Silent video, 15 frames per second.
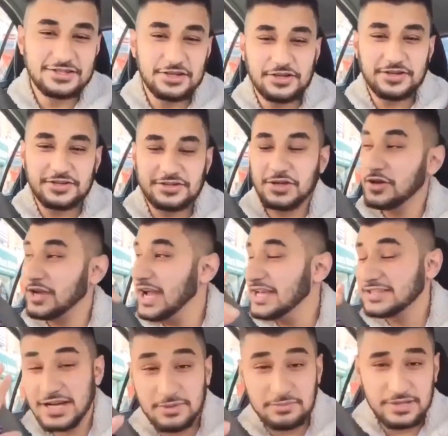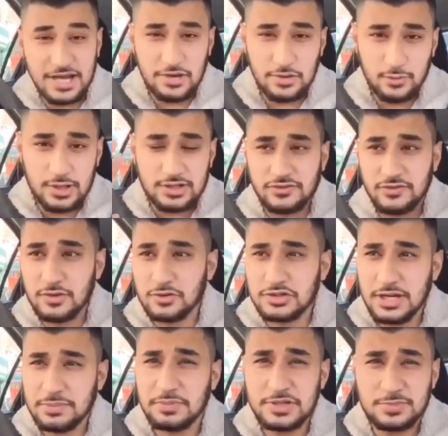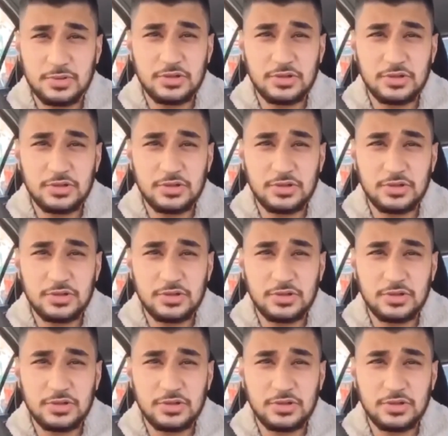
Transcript: So, so guys, come down Westfield Shepherd's